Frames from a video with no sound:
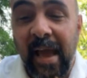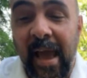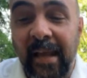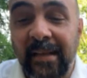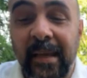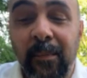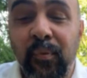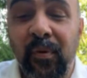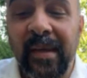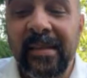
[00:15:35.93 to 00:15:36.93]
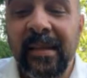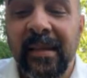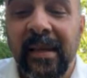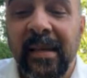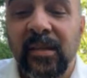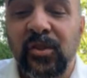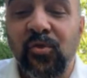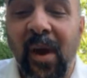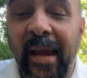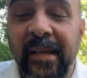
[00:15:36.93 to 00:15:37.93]
and can bring
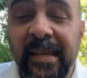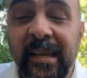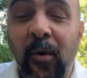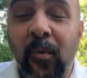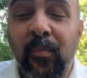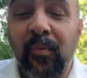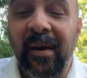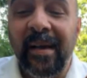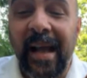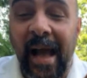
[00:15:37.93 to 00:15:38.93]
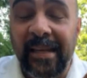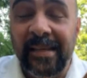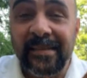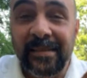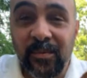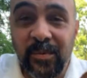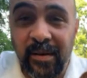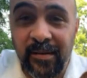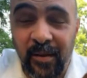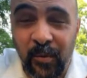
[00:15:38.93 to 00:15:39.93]
tracheobronchitis,
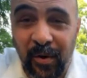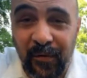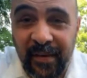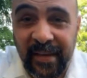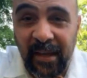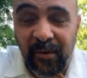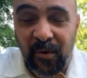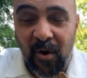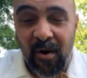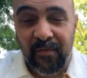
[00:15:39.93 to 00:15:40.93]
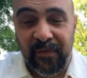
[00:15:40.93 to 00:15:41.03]
another word for kennel cough.